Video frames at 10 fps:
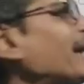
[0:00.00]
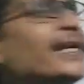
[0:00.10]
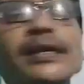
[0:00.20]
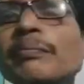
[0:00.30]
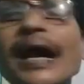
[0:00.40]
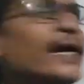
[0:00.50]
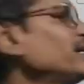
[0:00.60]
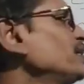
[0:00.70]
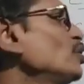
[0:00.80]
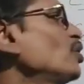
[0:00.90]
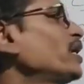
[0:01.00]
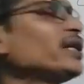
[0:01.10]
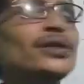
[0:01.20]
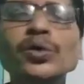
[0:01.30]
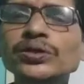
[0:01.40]
and mine, your
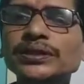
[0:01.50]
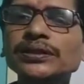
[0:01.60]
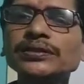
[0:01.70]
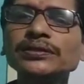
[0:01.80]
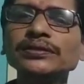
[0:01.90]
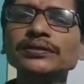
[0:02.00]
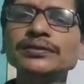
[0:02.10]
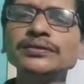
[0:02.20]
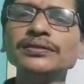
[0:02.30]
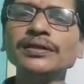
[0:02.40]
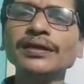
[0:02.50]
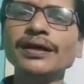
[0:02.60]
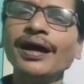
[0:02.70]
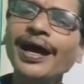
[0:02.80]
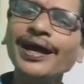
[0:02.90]
and yours,
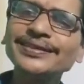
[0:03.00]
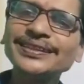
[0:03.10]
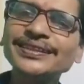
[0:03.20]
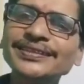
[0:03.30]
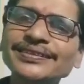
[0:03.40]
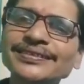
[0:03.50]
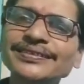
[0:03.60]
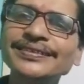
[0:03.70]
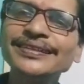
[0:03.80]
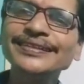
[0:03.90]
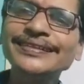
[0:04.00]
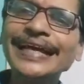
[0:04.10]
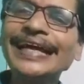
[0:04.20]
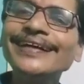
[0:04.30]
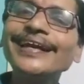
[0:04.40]
hers,
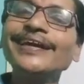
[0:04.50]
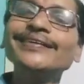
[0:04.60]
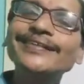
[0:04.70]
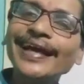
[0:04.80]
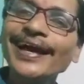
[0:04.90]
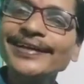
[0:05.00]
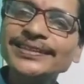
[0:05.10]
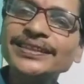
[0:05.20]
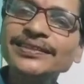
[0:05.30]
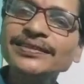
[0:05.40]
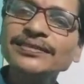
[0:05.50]
their and theirs.